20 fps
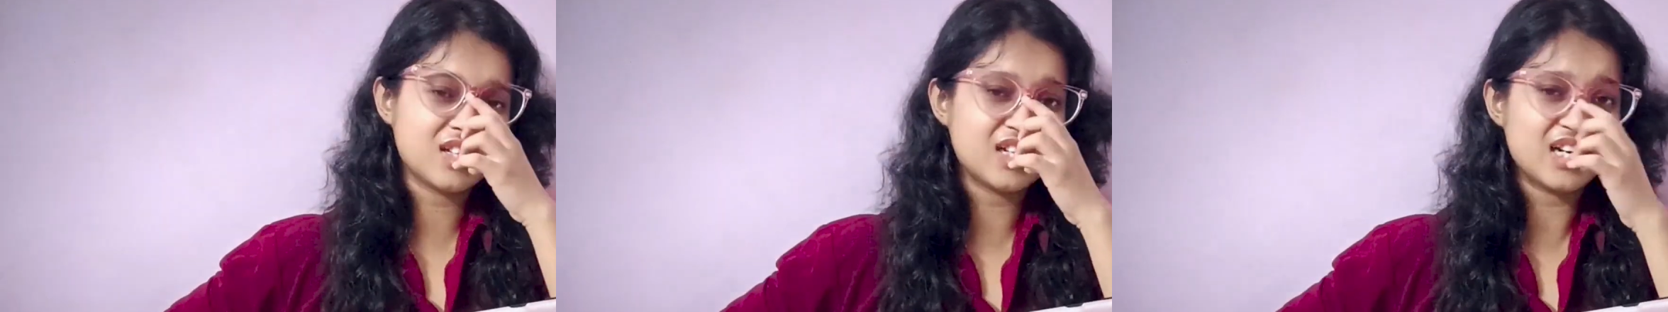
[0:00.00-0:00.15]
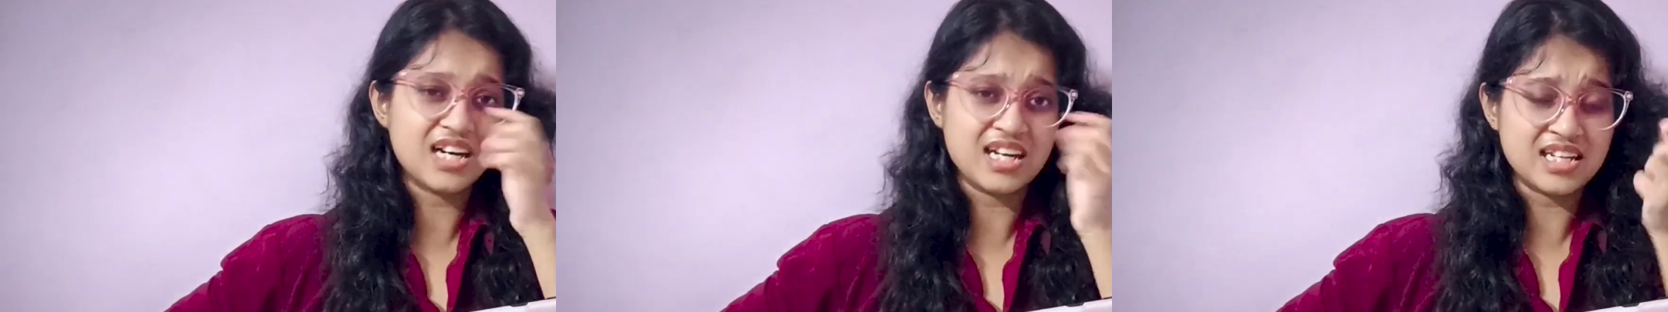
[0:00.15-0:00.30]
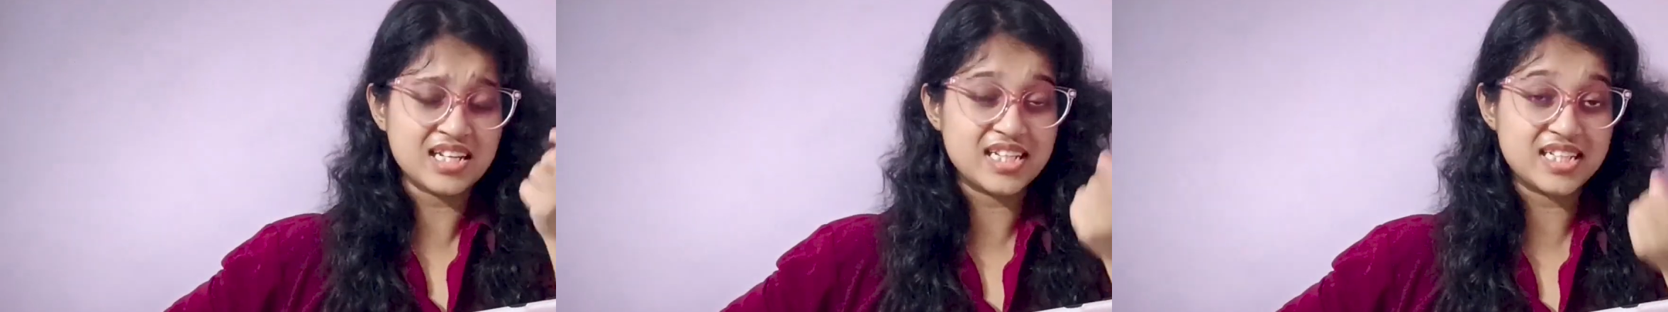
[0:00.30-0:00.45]

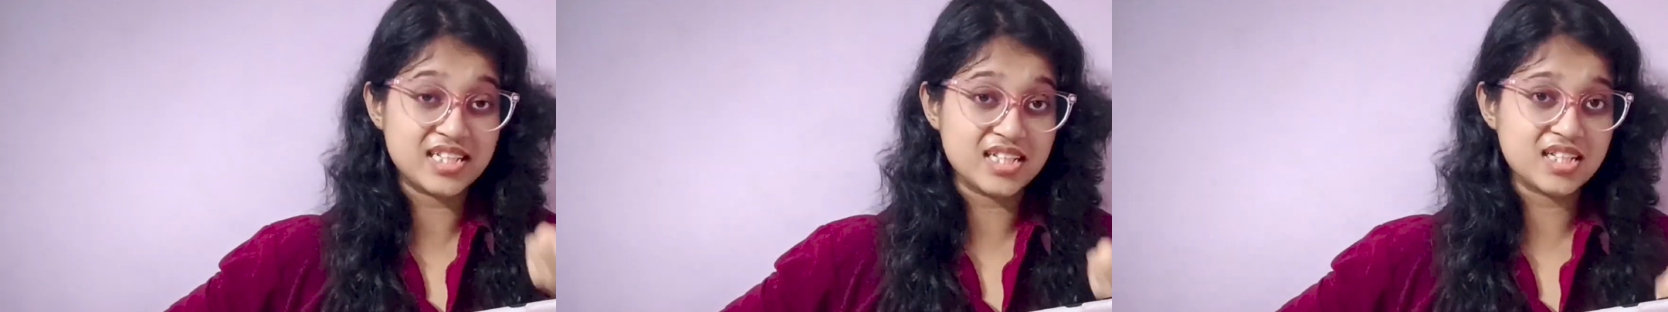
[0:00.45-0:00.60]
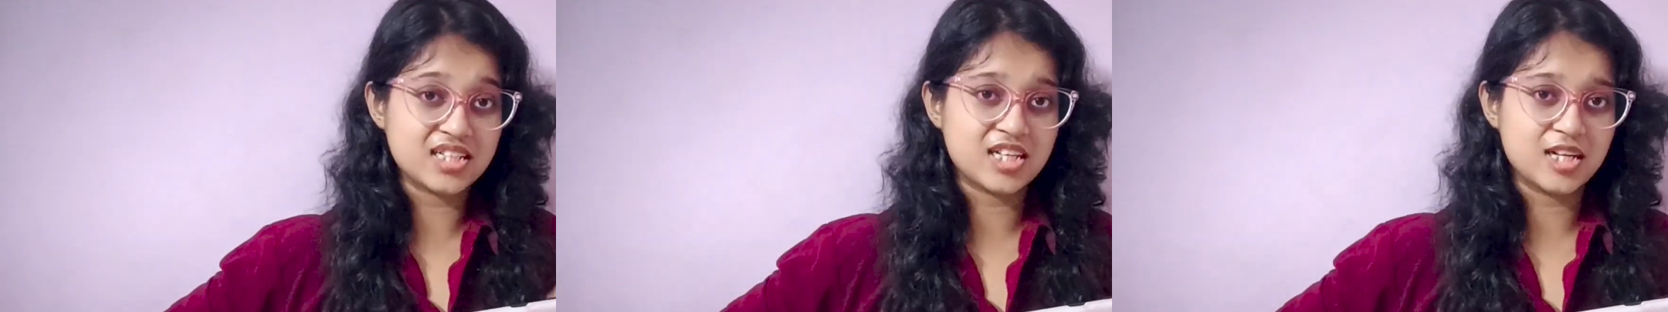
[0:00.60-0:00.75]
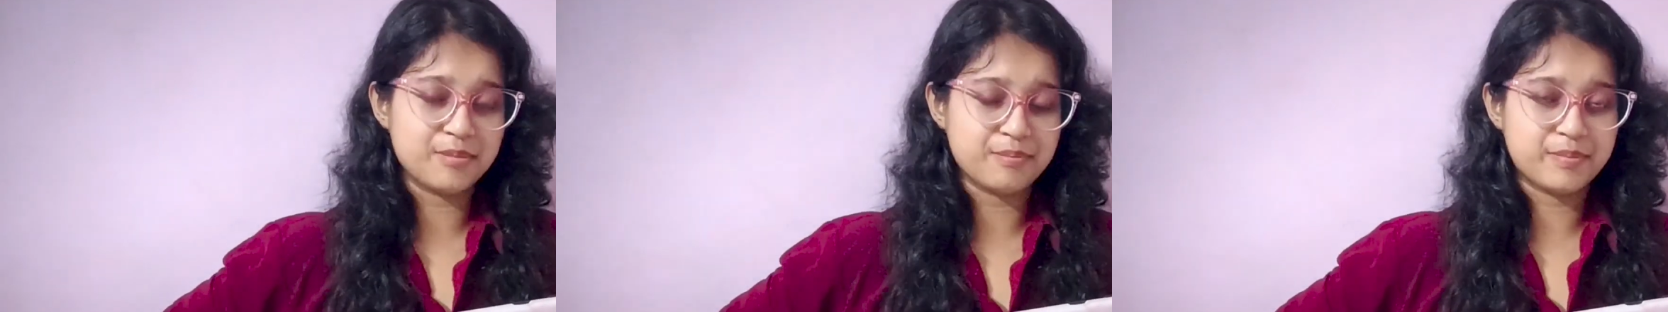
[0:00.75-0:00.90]
a
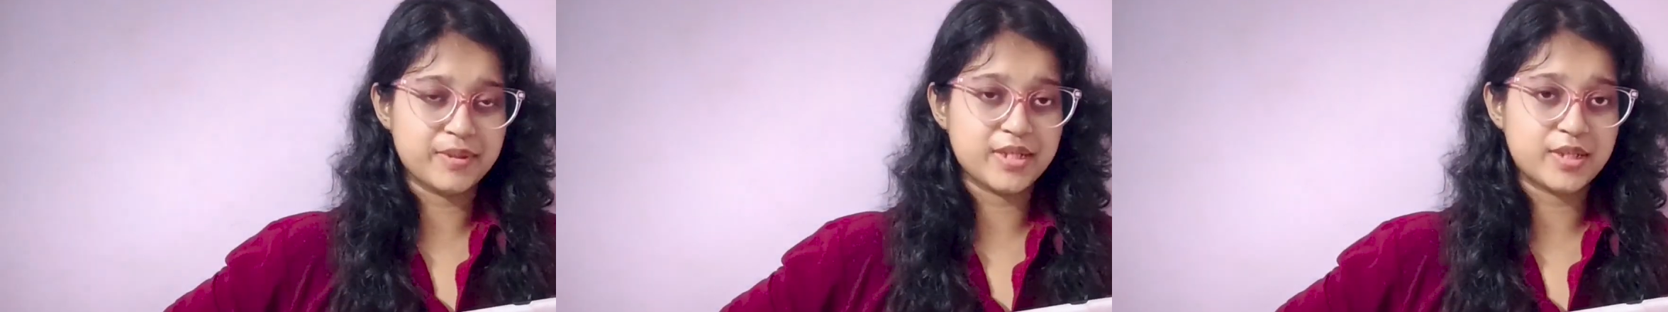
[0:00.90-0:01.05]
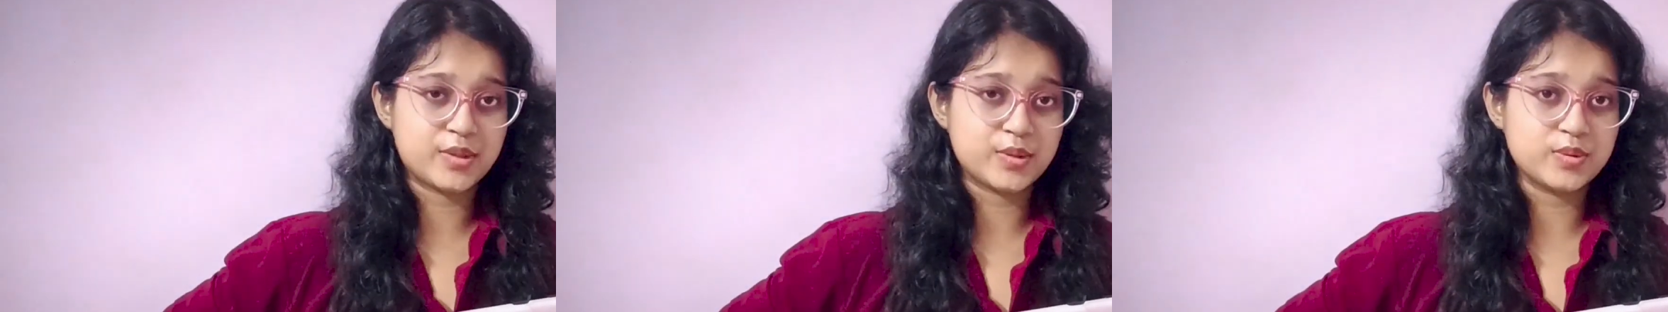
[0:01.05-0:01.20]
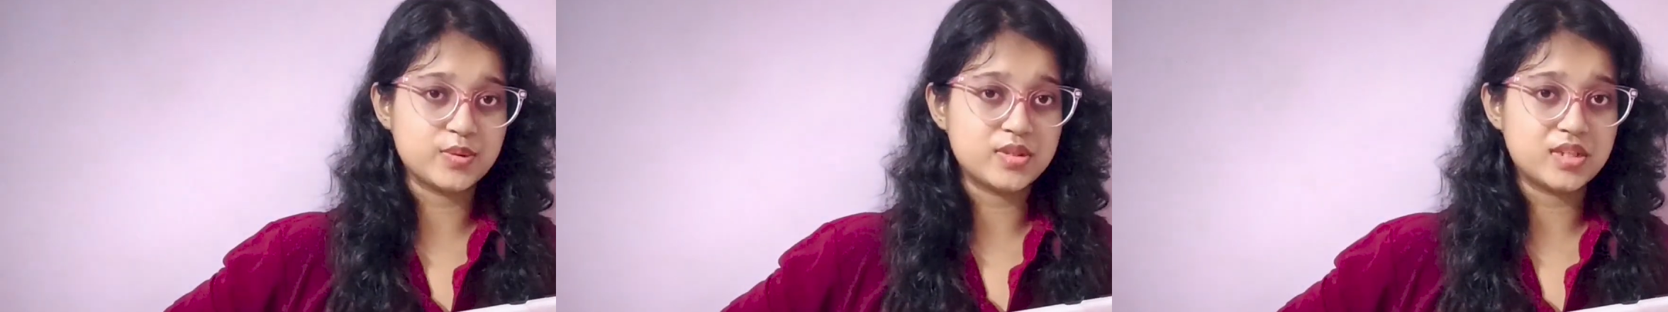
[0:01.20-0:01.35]
little compared
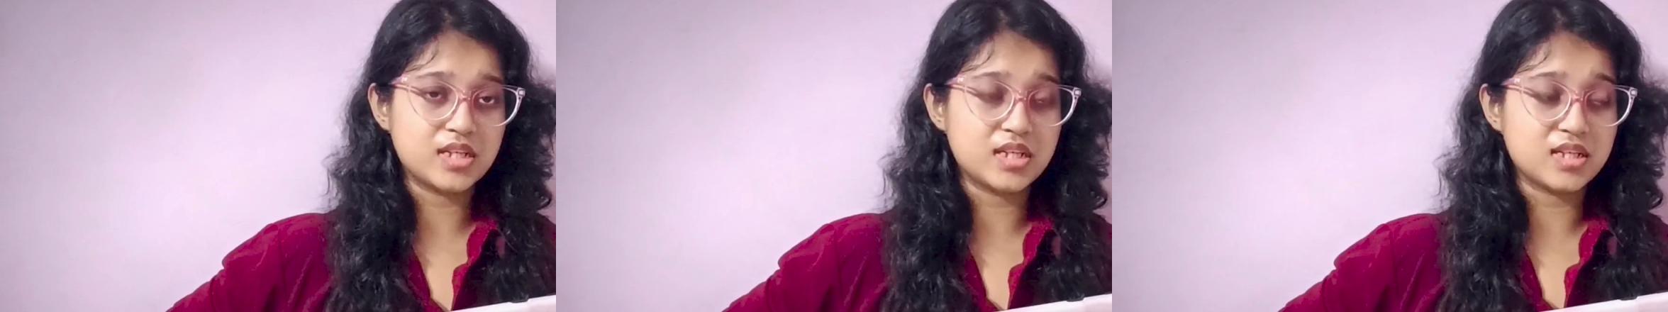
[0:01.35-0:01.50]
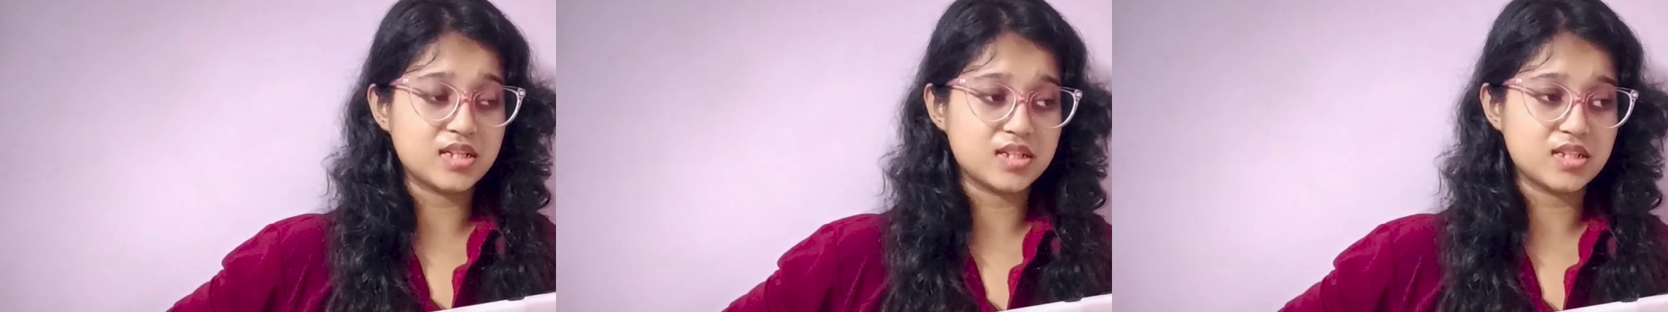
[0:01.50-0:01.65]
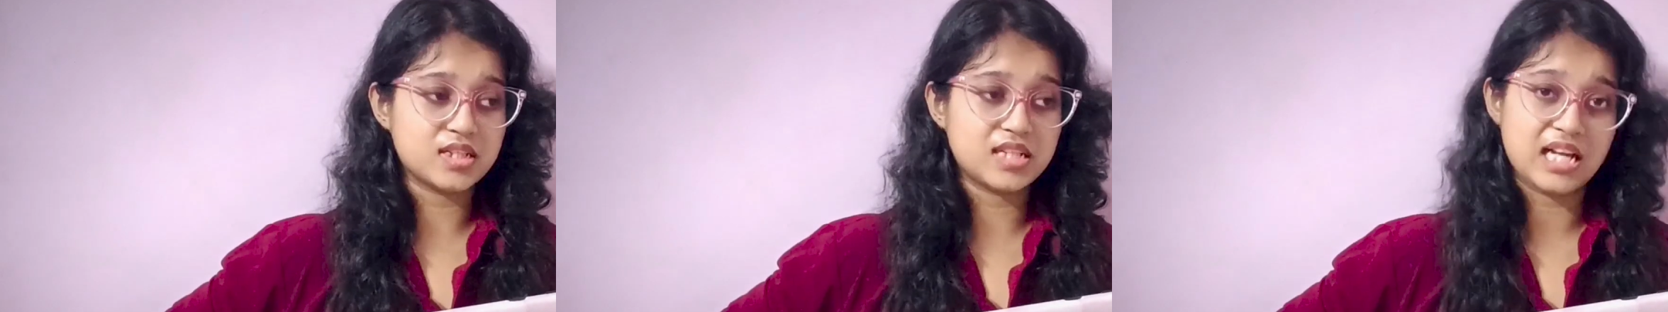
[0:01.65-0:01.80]
to
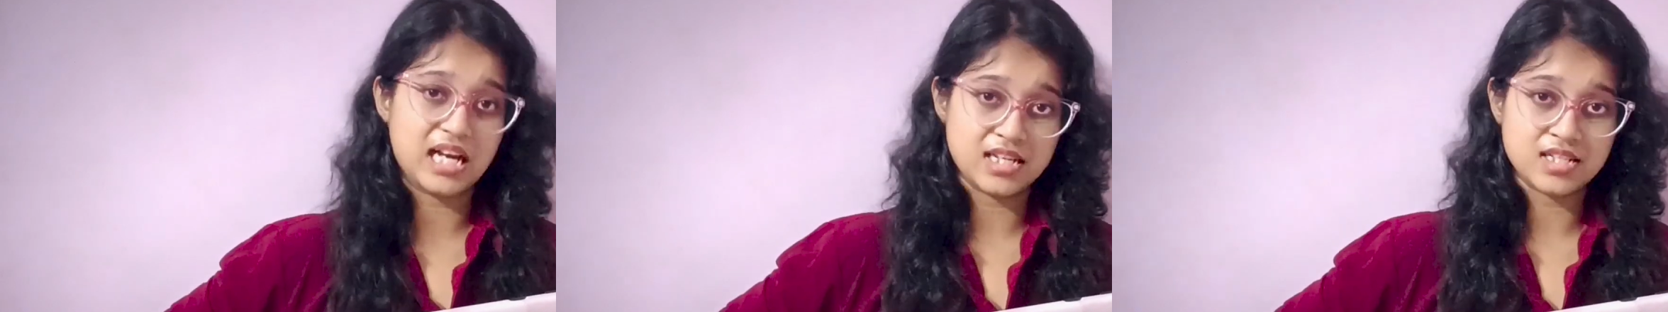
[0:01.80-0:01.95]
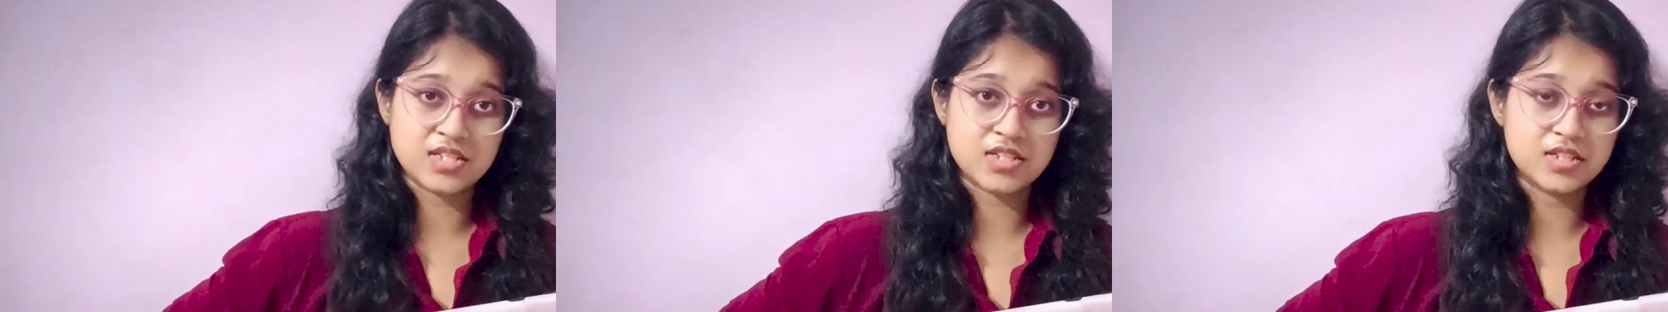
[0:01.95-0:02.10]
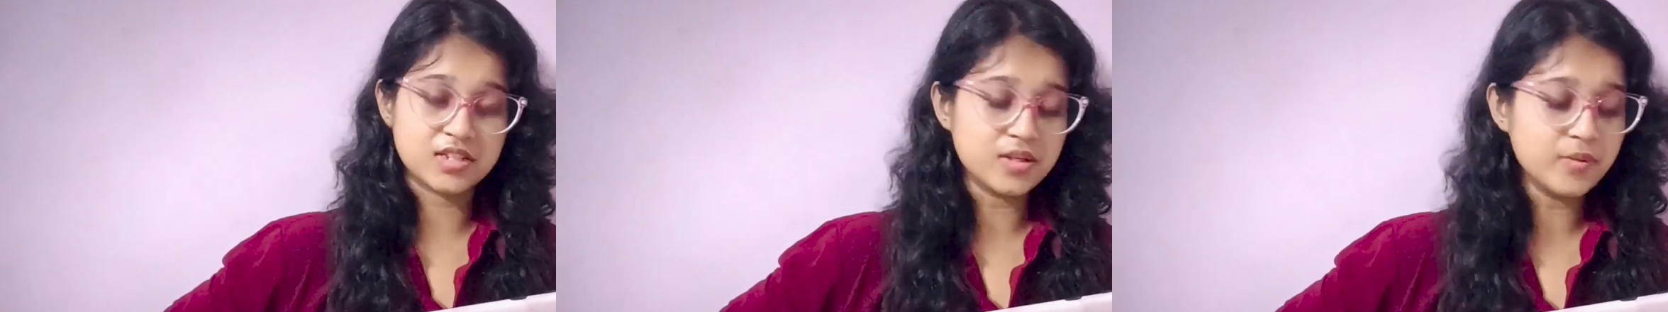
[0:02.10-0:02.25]
the
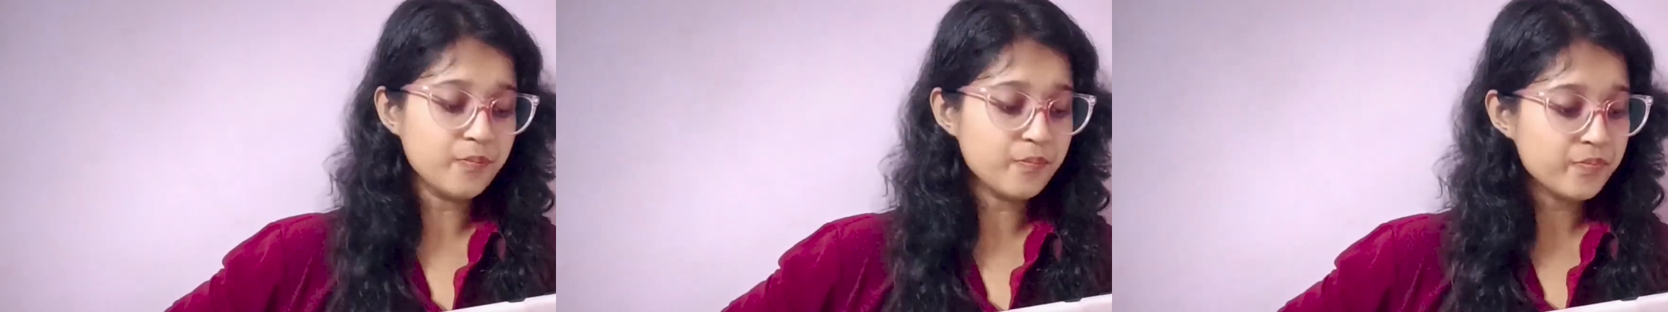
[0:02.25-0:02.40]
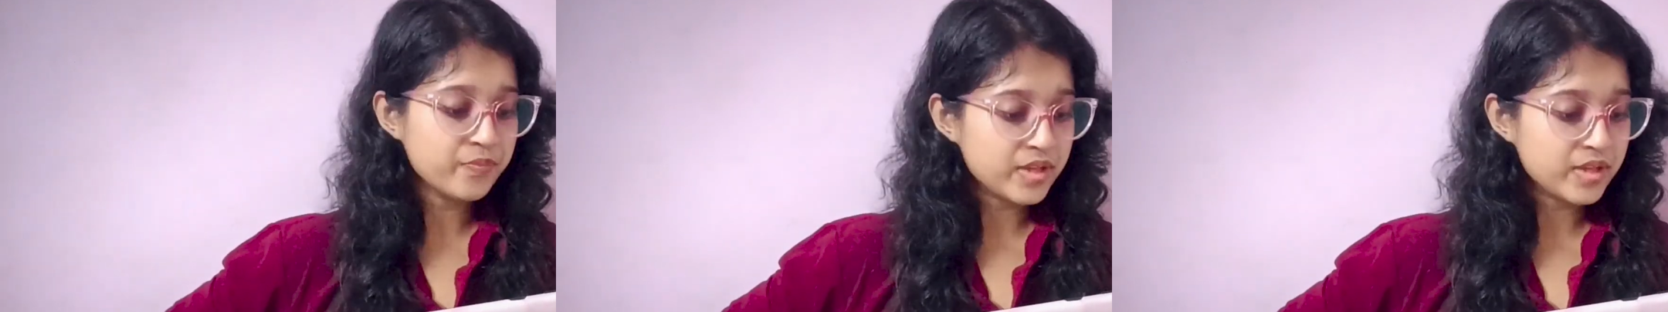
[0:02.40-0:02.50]
last year.